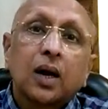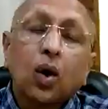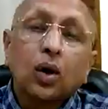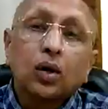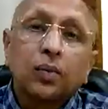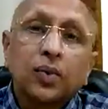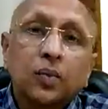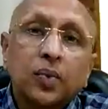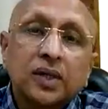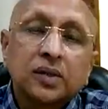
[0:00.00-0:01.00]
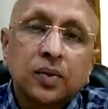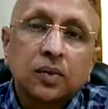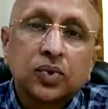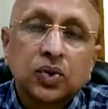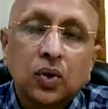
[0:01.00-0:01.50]
a lot of rubrics
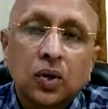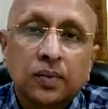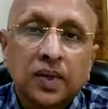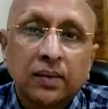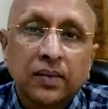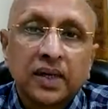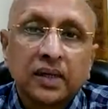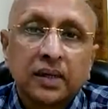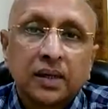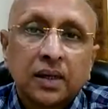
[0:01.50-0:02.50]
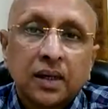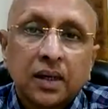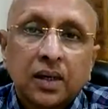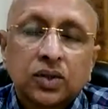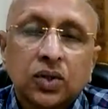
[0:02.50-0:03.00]
from Soul of Remedy.
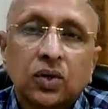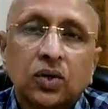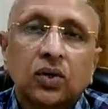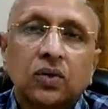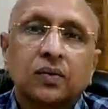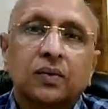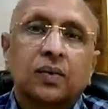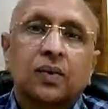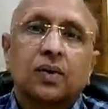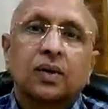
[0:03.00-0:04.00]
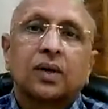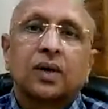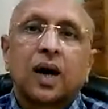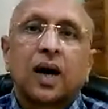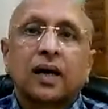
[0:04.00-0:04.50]
So
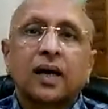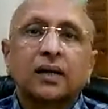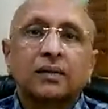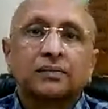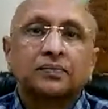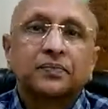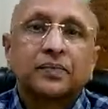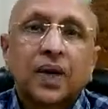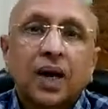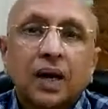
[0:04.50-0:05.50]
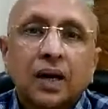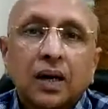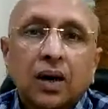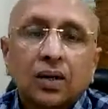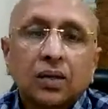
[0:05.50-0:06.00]
again,
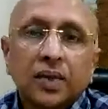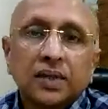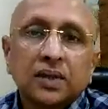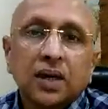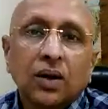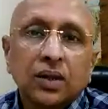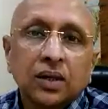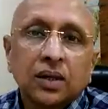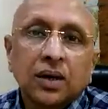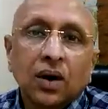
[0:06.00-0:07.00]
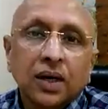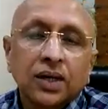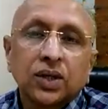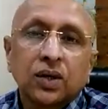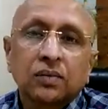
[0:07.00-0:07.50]
on the
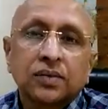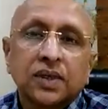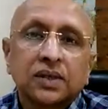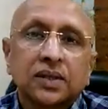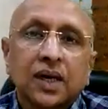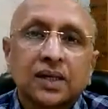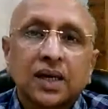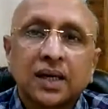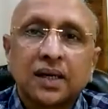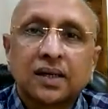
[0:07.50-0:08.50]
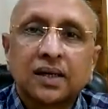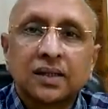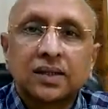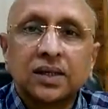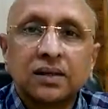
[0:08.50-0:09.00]
occasion of this ASHADHI
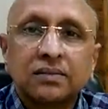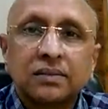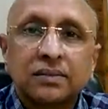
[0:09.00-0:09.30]
EKADASHI,